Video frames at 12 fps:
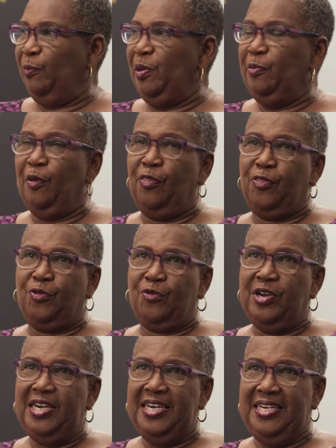were people
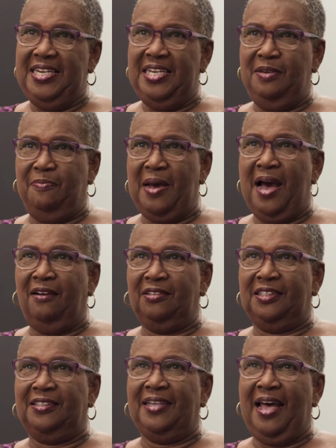3 deep
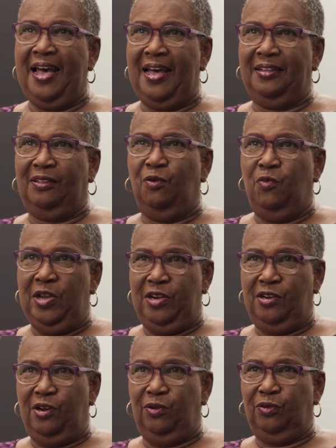outside the
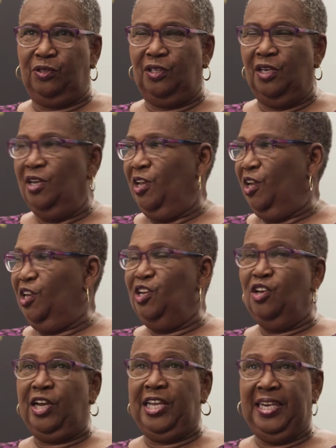windows
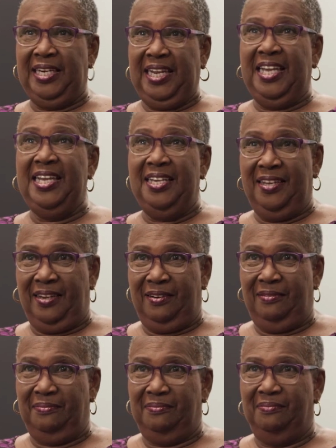looking
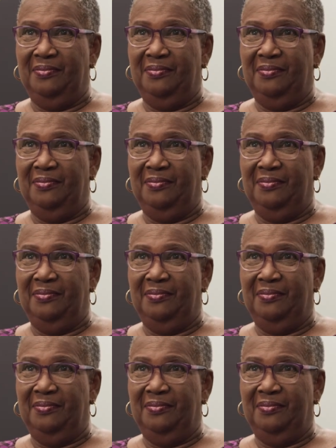in.